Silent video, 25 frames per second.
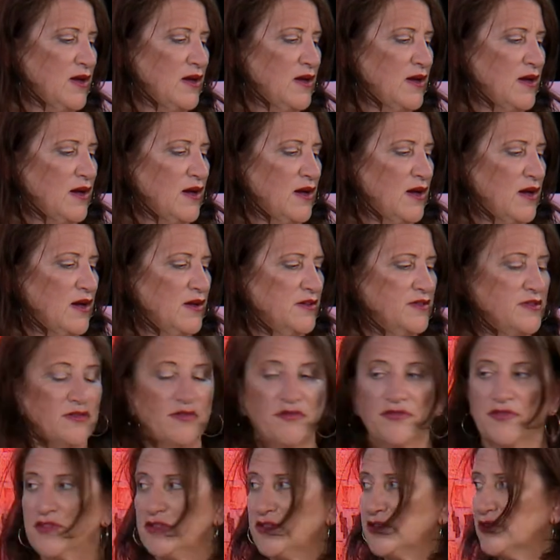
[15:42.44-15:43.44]
Uh, so
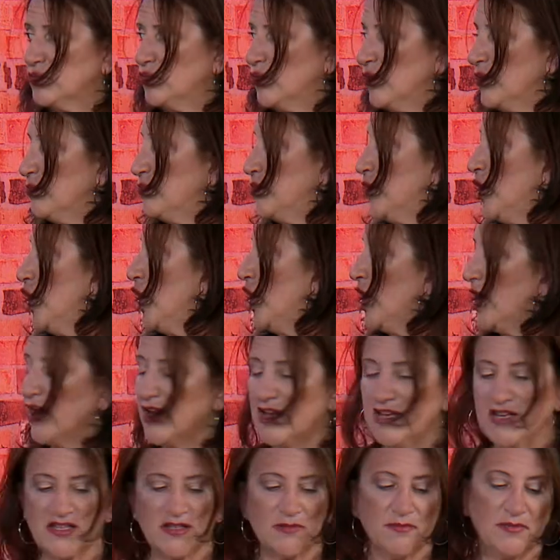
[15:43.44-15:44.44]
this one
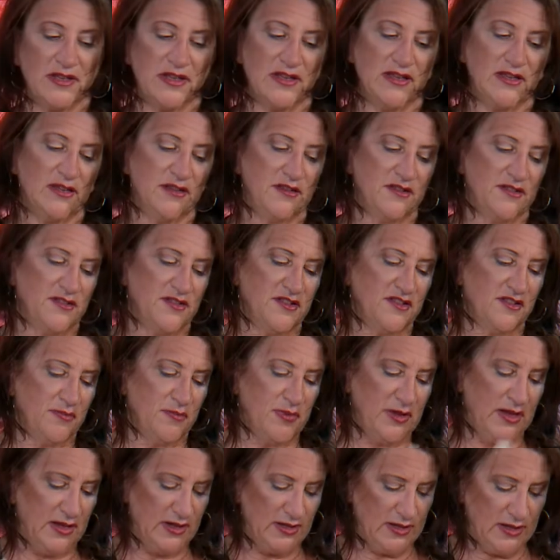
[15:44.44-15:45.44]
behind me is this
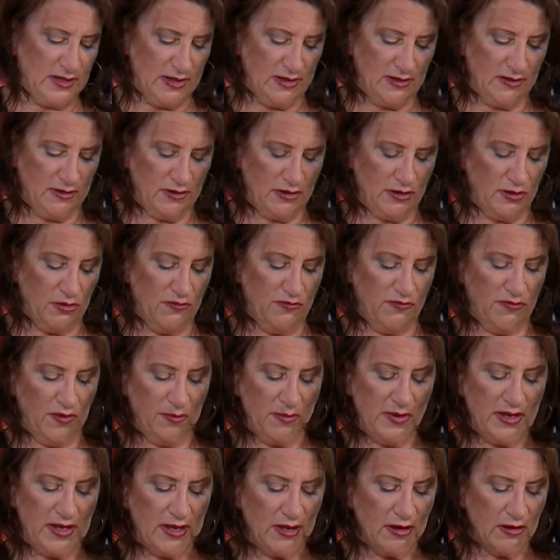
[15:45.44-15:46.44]
painting. So from
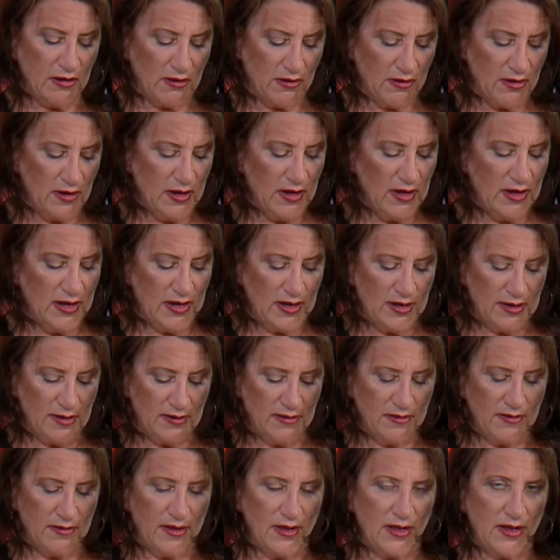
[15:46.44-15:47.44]
here
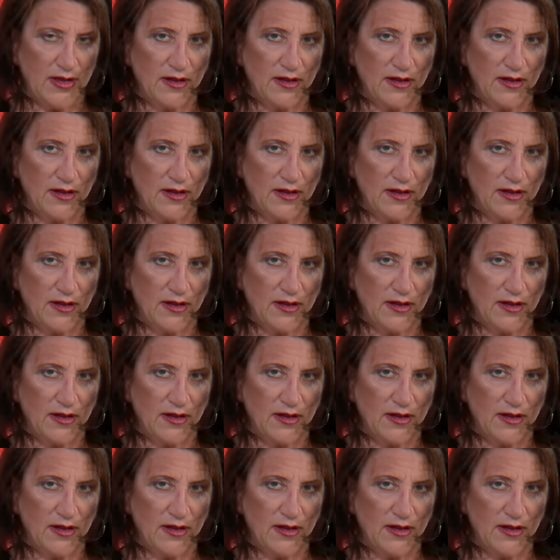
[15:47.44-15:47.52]
in